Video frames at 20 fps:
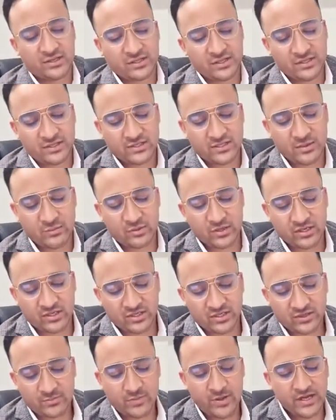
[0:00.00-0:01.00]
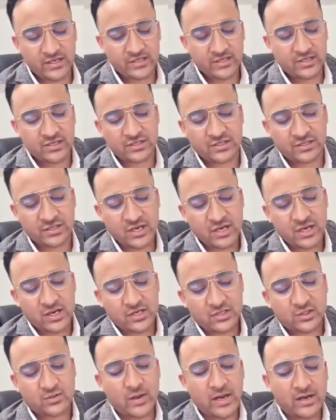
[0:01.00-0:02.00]
things that we can expect is
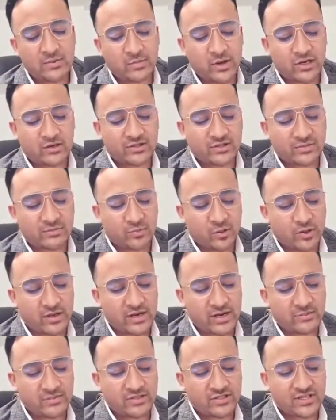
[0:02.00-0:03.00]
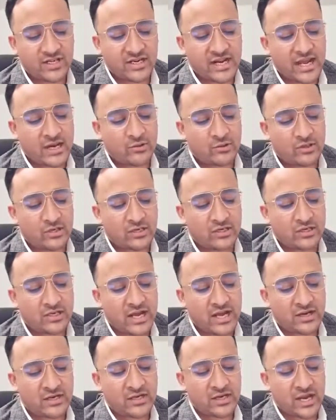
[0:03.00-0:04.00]
Australian migration program is set annually
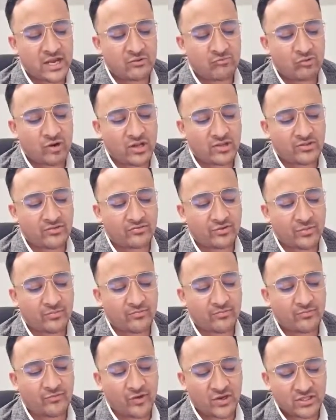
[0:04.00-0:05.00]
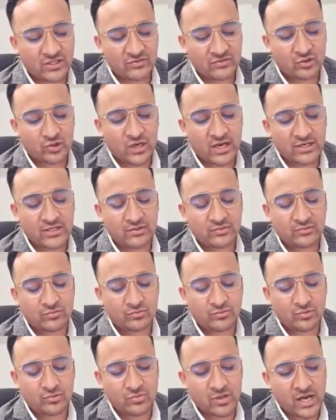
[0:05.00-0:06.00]
and runs from 1st of July
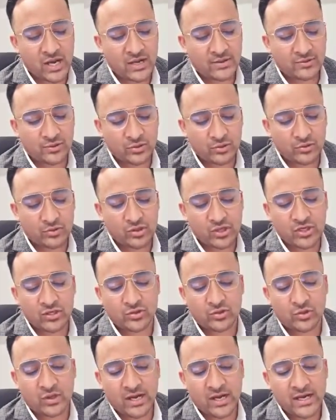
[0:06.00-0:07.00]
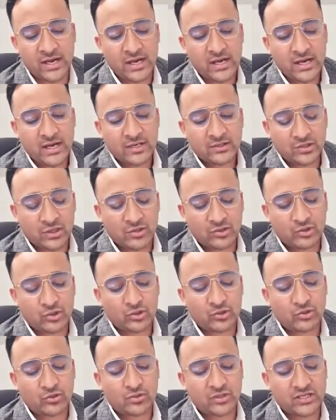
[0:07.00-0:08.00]
to 30 July,
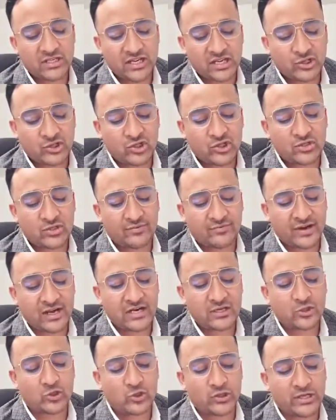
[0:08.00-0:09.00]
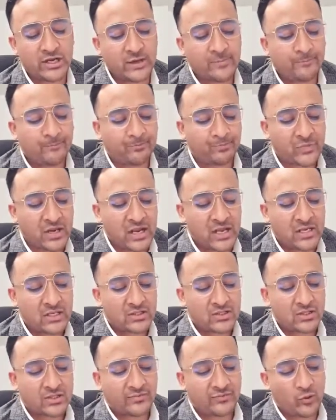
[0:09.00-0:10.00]
June each financial year.
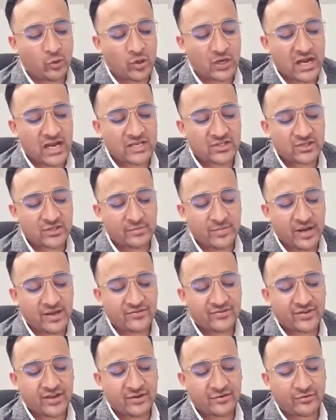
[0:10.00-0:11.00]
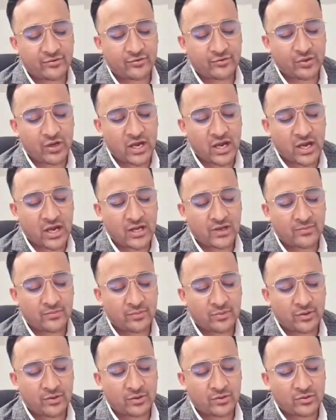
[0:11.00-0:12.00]
So the forecast remains at to
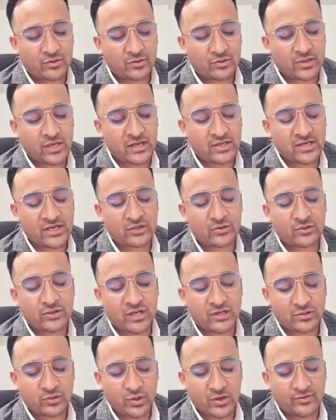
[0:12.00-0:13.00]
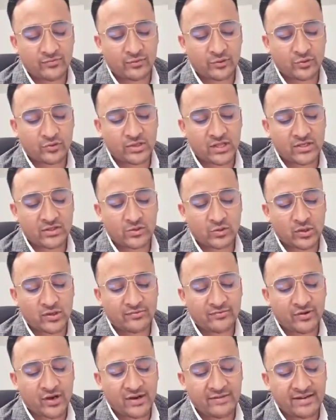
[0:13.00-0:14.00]
the year
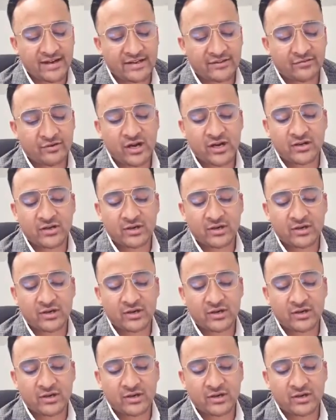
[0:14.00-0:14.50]
2024-2025 at